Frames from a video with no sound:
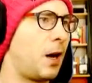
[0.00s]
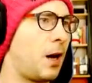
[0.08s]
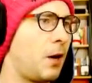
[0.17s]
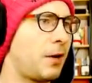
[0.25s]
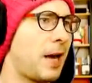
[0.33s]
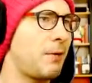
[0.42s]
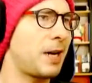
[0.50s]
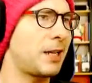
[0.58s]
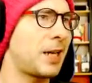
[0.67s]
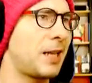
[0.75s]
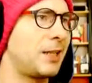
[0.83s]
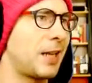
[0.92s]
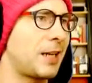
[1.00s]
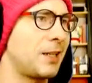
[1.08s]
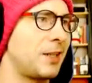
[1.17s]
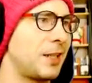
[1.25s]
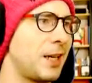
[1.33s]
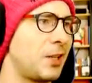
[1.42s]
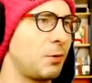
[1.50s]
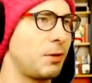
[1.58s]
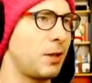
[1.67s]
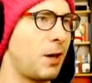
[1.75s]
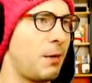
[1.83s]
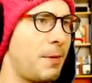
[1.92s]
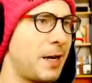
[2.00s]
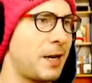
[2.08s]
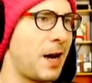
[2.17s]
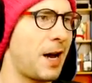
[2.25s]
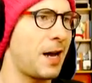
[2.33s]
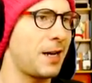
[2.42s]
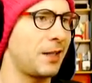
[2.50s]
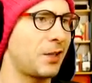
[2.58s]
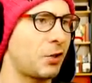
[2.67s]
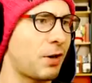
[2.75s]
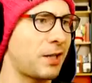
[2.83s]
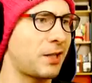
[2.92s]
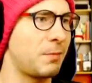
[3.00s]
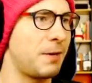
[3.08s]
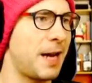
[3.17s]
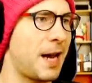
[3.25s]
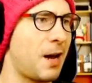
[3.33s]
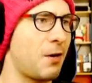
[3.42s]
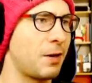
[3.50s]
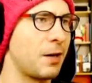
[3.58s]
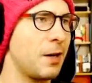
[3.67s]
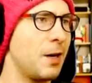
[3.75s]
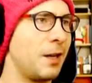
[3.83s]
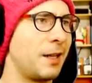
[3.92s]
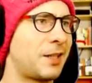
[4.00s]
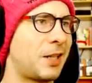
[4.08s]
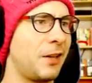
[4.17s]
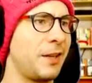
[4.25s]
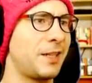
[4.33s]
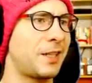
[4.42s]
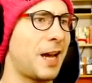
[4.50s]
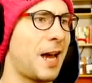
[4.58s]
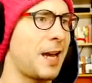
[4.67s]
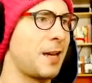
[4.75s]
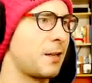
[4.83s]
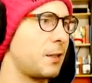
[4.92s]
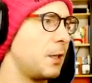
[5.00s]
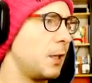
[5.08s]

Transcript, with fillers: Oh, okay, we got 10 seconds to get to it. Oh my god, it's stressing me out. Let's kill this guy.